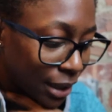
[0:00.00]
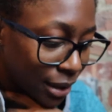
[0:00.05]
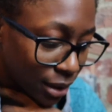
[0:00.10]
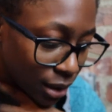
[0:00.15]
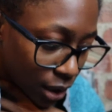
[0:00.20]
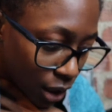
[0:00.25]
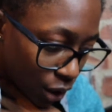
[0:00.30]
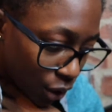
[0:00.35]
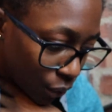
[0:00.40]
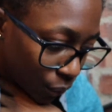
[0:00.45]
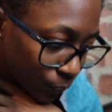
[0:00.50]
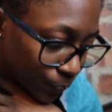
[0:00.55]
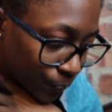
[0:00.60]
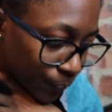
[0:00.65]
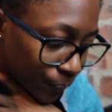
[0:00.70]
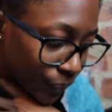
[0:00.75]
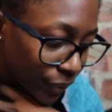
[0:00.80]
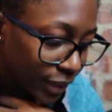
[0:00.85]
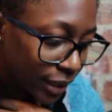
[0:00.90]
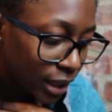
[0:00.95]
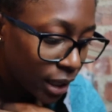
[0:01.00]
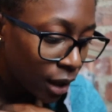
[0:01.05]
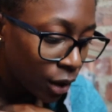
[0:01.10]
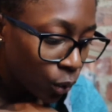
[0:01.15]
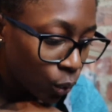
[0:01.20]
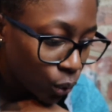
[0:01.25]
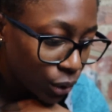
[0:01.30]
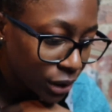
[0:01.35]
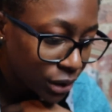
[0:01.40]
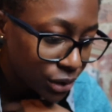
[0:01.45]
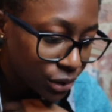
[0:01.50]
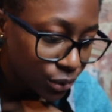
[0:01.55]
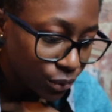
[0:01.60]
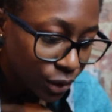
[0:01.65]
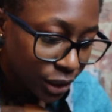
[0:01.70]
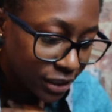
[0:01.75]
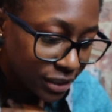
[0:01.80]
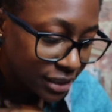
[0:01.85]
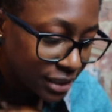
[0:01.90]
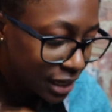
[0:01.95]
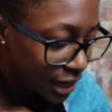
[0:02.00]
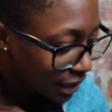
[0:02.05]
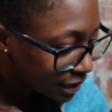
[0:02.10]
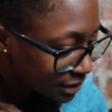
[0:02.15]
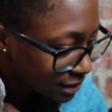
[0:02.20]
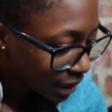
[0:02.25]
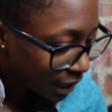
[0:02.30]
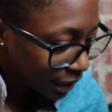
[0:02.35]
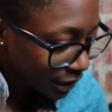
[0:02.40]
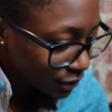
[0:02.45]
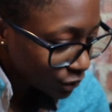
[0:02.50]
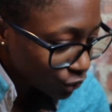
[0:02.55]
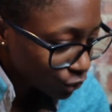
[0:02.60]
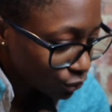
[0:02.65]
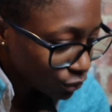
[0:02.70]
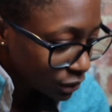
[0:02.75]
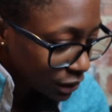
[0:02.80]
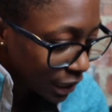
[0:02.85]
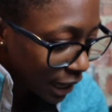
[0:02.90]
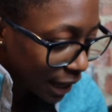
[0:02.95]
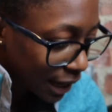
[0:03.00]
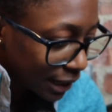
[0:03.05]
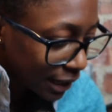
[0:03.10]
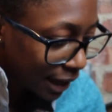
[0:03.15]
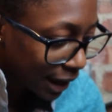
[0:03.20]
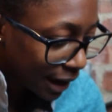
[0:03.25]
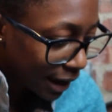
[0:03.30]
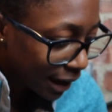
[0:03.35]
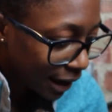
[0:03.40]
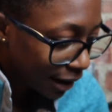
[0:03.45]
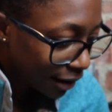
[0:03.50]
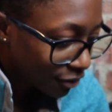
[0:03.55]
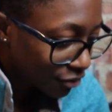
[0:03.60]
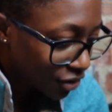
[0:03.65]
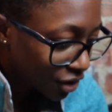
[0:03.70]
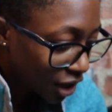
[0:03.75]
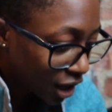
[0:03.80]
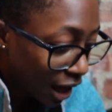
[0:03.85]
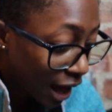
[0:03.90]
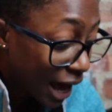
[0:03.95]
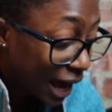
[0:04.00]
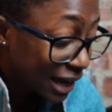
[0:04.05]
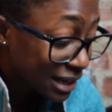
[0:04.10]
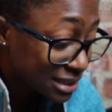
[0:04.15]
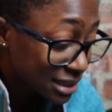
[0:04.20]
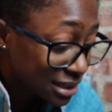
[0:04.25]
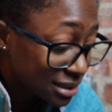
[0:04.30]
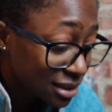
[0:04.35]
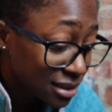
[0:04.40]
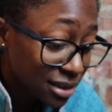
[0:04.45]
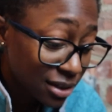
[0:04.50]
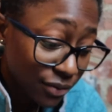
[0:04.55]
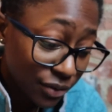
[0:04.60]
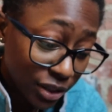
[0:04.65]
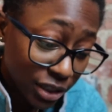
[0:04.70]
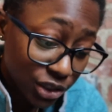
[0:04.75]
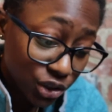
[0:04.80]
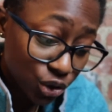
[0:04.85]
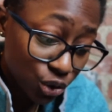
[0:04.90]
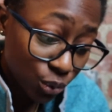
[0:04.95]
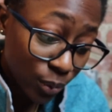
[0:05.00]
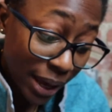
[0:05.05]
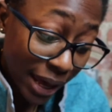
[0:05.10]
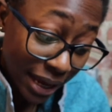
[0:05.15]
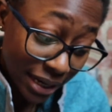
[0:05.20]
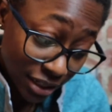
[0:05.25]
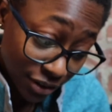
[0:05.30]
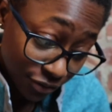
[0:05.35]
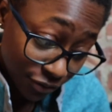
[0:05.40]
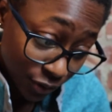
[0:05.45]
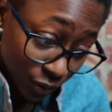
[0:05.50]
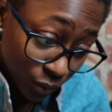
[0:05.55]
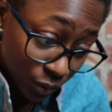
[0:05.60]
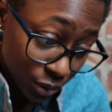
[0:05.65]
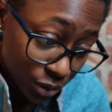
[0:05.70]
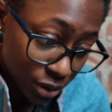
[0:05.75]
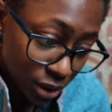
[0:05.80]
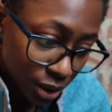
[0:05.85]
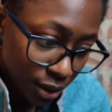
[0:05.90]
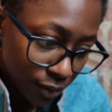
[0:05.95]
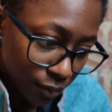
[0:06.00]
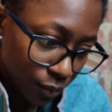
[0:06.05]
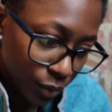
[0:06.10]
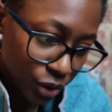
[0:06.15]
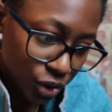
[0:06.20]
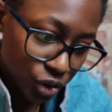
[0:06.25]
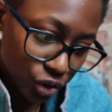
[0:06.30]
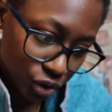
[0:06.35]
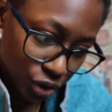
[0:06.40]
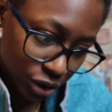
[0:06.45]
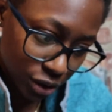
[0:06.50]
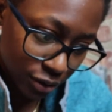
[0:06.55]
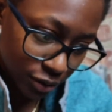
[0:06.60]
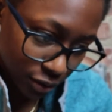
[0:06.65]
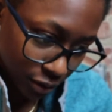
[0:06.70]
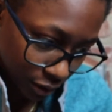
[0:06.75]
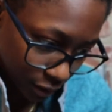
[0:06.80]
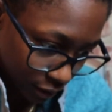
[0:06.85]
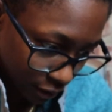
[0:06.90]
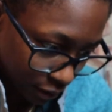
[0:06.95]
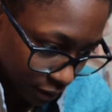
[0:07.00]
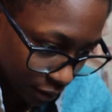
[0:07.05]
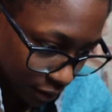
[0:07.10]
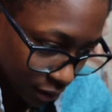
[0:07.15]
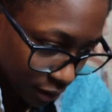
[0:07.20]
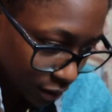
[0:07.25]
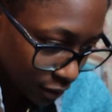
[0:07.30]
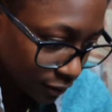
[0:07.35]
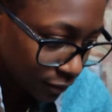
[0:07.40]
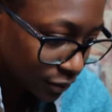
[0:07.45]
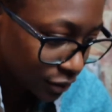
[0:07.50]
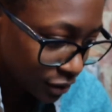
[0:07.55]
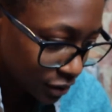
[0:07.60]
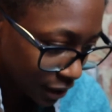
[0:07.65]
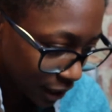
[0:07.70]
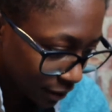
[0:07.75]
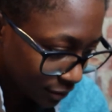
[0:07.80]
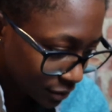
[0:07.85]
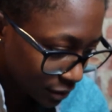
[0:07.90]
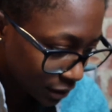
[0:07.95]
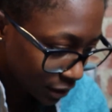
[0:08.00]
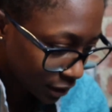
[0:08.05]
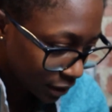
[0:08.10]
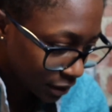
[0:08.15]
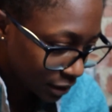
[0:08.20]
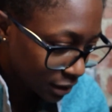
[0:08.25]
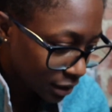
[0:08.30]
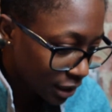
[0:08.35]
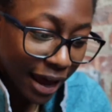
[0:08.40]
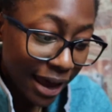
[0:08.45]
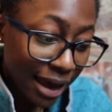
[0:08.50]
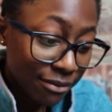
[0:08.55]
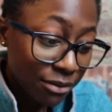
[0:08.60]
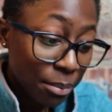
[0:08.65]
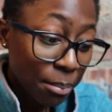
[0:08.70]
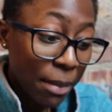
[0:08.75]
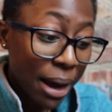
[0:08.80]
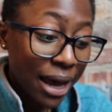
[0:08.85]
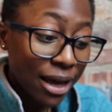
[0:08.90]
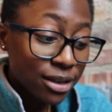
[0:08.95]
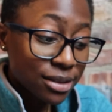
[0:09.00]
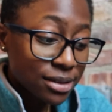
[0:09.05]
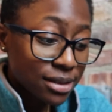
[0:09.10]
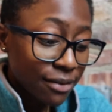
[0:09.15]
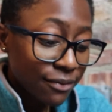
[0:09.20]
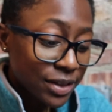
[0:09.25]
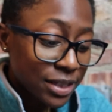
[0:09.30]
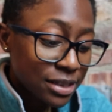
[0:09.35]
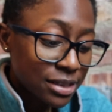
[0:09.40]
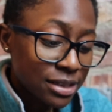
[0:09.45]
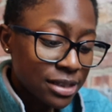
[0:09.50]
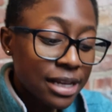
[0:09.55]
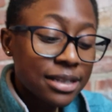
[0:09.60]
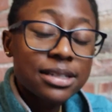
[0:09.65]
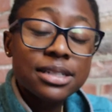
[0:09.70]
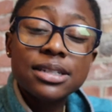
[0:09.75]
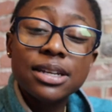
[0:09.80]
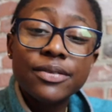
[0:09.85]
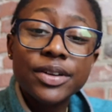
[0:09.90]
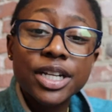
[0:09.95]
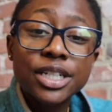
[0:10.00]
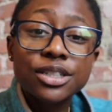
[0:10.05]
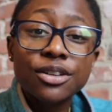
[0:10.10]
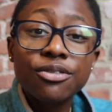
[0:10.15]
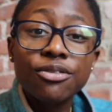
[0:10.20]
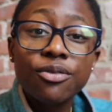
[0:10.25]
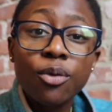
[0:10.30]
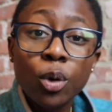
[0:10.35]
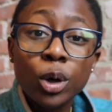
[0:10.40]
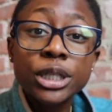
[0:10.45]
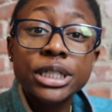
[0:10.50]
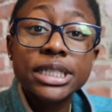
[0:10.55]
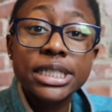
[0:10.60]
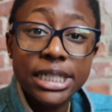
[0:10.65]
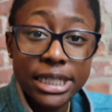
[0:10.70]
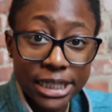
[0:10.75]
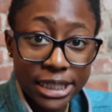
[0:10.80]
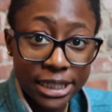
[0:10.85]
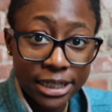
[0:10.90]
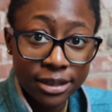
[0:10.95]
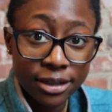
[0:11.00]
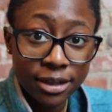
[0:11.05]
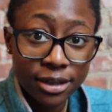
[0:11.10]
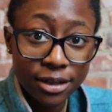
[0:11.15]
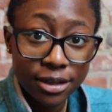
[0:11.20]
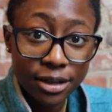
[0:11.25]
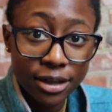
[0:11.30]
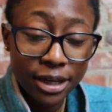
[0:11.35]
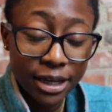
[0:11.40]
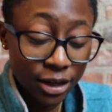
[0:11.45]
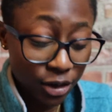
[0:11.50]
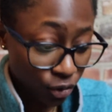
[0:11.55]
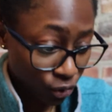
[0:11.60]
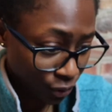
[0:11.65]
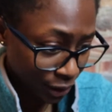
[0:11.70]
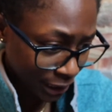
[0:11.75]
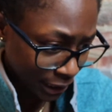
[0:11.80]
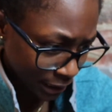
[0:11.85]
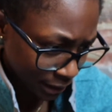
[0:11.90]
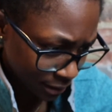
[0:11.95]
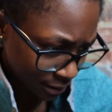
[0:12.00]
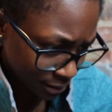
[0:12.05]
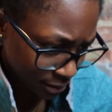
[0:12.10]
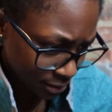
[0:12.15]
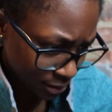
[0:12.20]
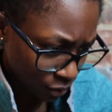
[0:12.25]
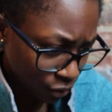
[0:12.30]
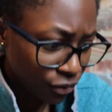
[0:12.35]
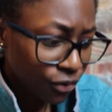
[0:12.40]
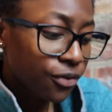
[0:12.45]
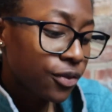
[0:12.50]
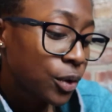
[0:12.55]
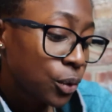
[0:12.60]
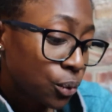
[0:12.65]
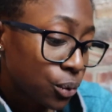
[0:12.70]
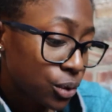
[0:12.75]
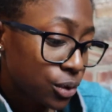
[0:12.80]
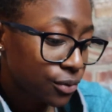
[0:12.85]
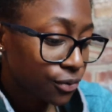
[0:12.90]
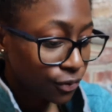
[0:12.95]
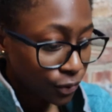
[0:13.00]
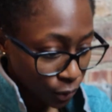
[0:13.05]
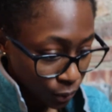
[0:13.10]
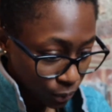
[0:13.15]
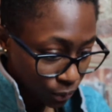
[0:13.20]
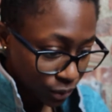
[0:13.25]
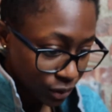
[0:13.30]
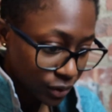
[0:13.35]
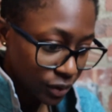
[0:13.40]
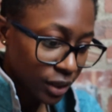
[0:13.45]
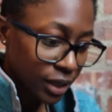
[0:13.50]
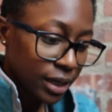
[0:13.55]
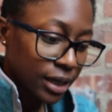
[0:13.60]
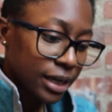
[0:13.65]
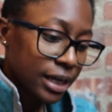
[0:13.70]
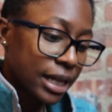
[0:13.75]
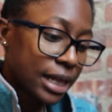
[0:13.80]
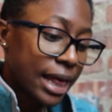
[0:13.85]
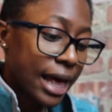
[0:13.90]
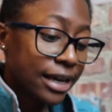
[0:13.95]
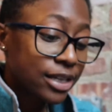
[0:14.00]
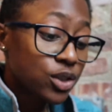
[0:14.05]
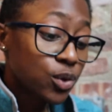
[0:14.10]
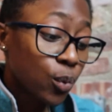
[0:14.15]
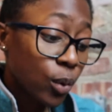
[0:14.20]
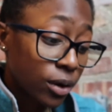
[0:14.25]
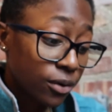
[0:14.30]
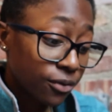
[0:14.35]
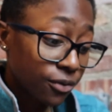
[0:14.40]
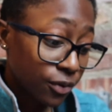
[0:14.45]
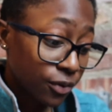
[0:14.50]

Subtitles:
and low. According to this test, I do not have a high sensitivity to any foods, which is good, which sounds good. I have a mild sensitivity to 14 ingredients or foods, class 1